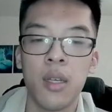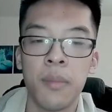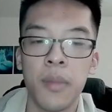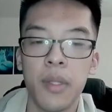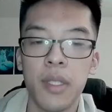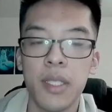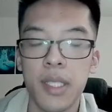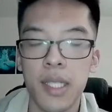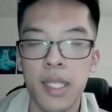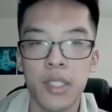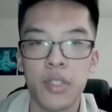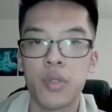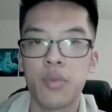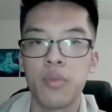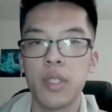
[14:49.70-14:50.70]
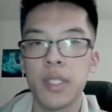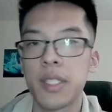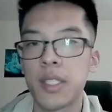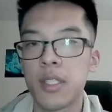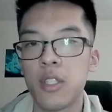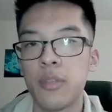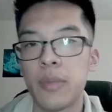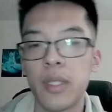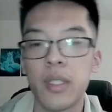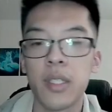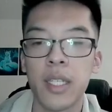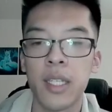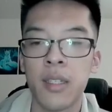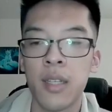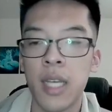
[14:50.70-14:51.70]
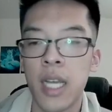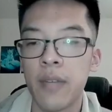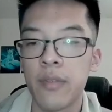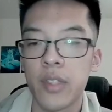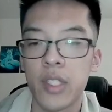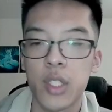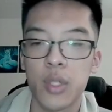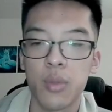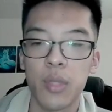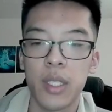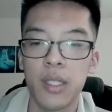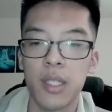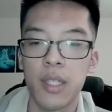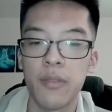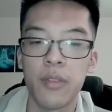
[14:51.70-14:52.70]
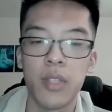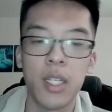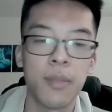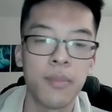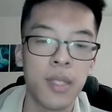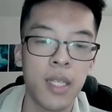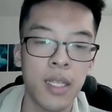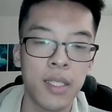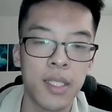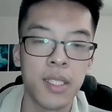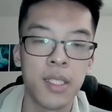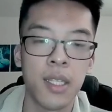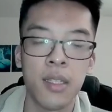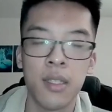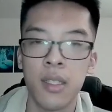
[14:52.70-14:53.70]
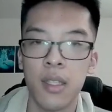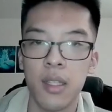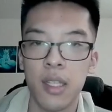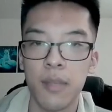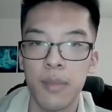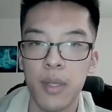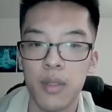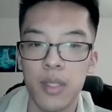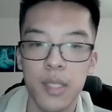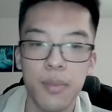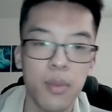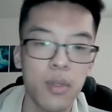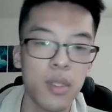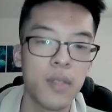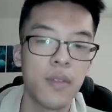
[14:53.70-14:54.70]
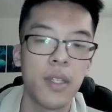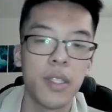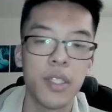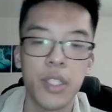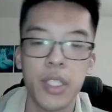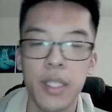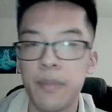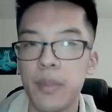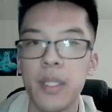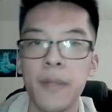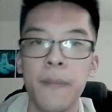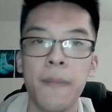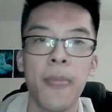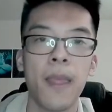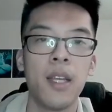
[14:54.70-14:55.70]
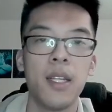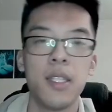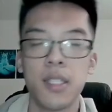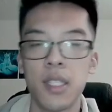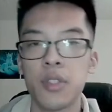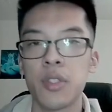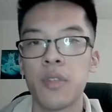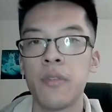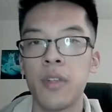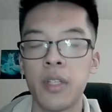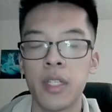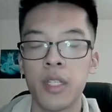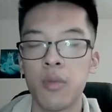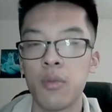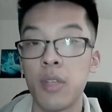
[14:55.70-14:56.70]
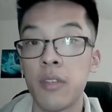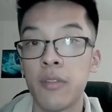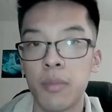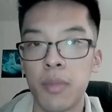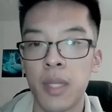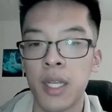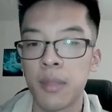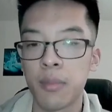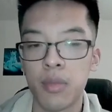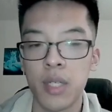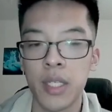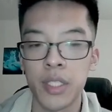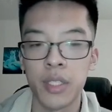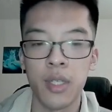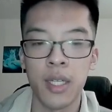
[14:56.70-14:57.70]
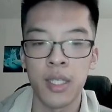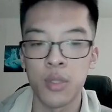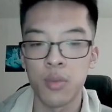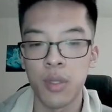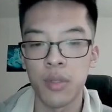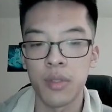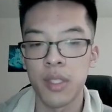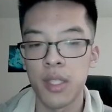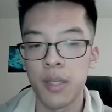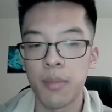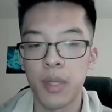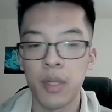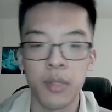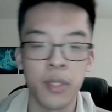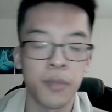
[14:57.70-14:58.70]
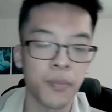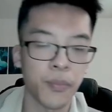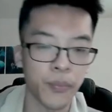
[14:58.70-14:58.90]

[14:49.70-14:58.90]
this can just really snowball again, having the Swain level up stun the opponent's boards very cheaply is also a very good way of applying pressure as well to the opponent.